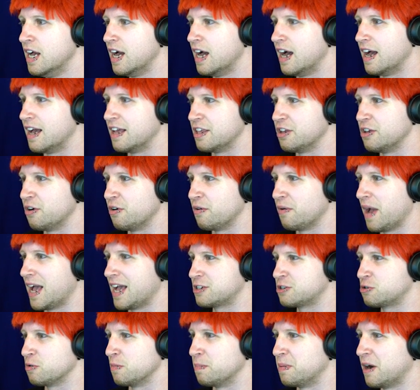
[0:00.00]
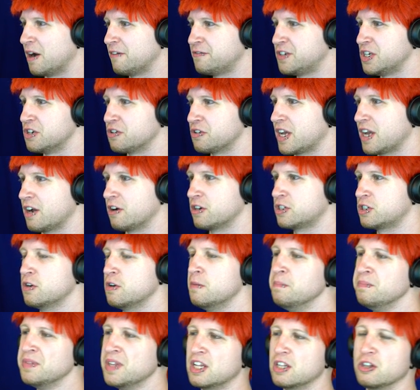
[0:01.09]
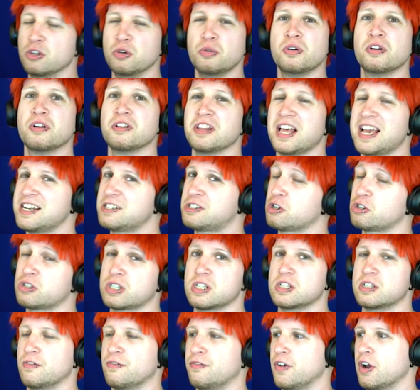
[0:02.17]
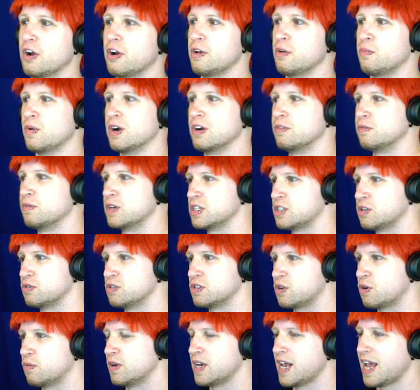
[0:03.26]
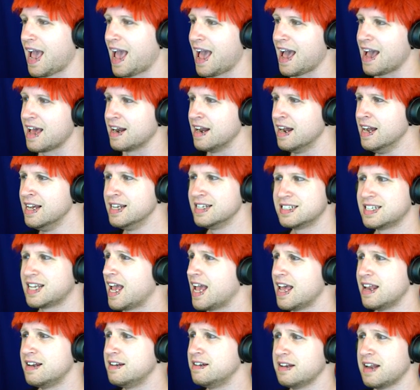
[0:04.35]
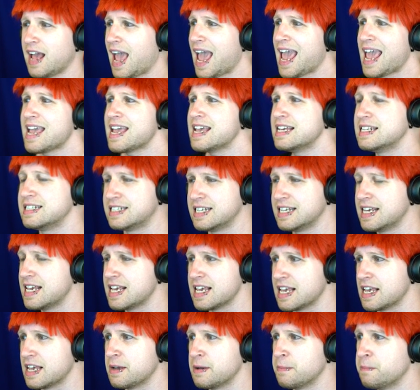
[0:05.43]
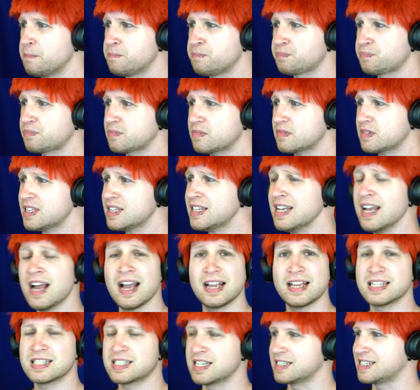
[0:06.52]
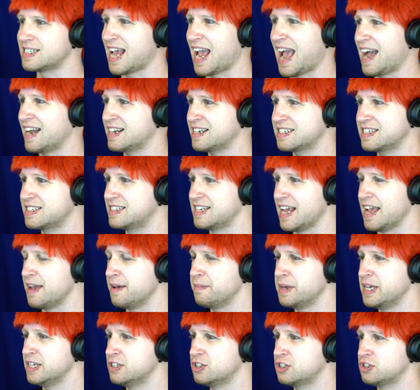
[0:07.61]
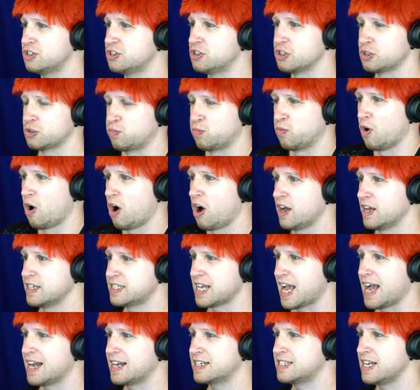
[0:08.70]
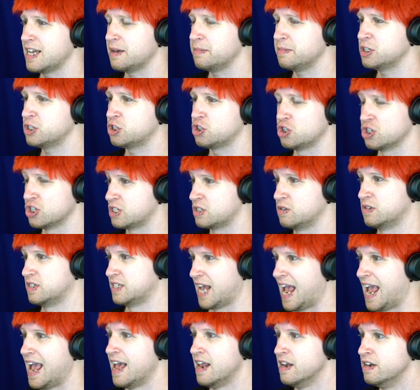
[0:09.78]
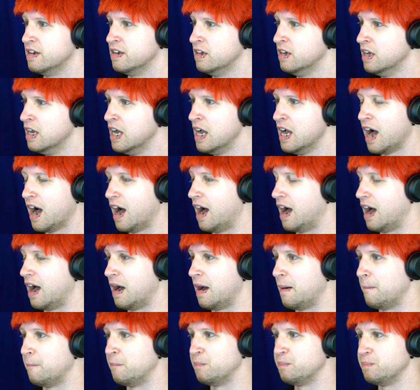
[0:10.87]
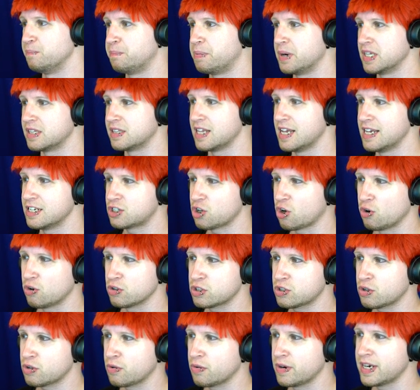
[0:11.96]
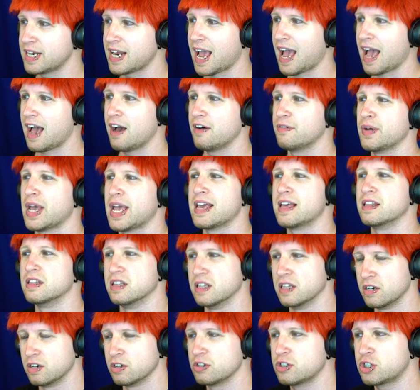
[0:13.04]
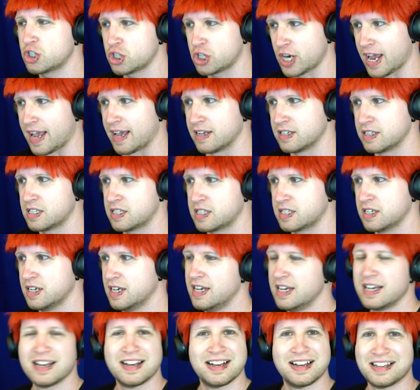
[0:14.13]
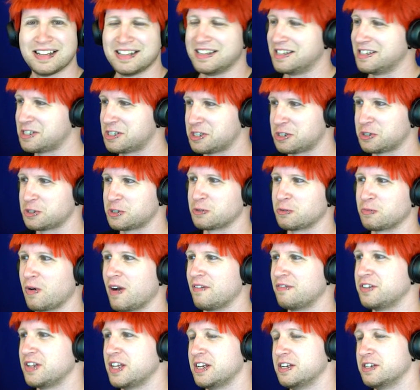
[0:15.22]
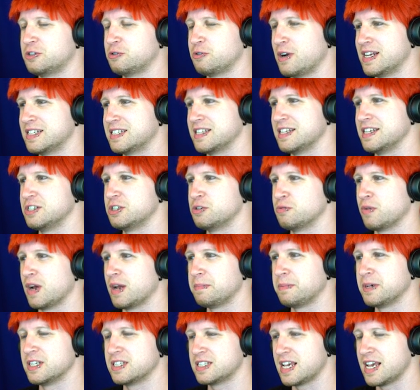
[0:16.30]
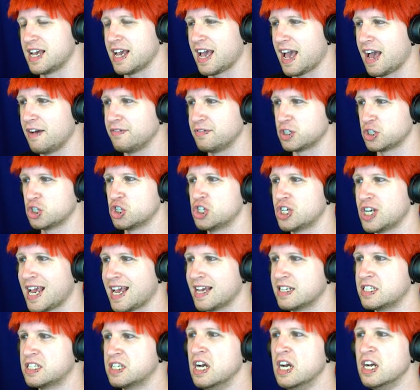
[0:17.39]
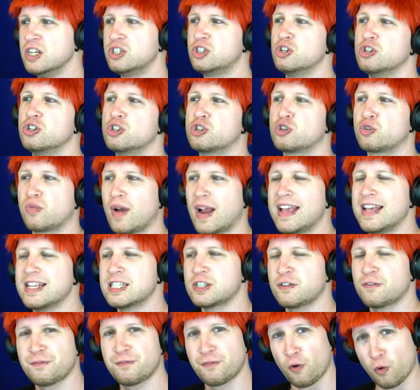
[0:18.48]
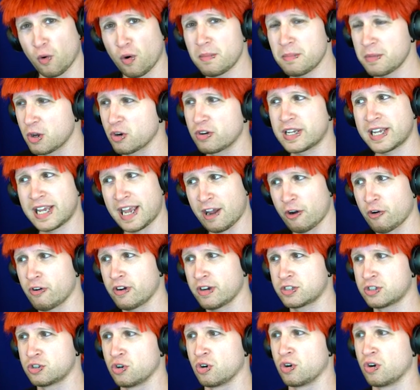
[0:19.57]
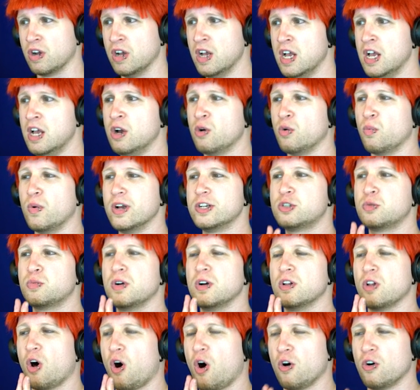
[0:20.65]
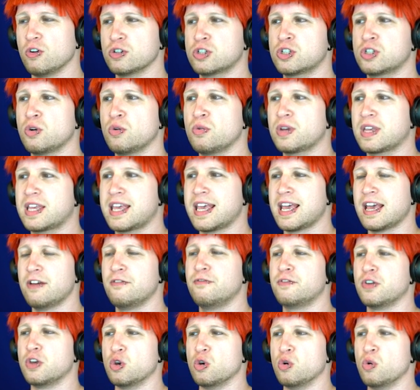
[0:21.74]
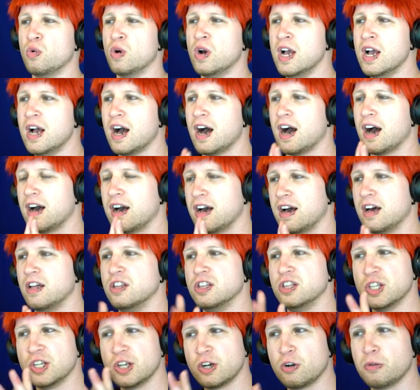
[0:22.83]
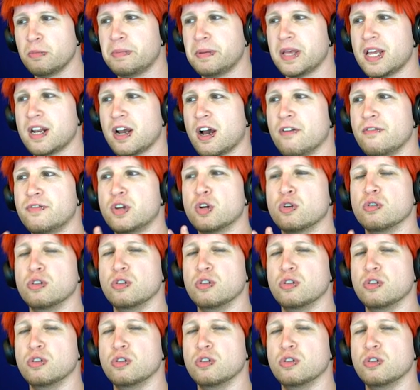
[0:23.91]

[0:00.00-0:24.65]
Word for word: uh, you know, extra buff to your character. Lunar Lancers is a very weird one, so it's going to add 10 AD I guess attack damage, just raw attack damage, just 10. Um, but it's also going to have a little chance. Uh, this is just a rough translation, right? But it's going to have a chance to transform your character, which will also give you uh, a little bit of your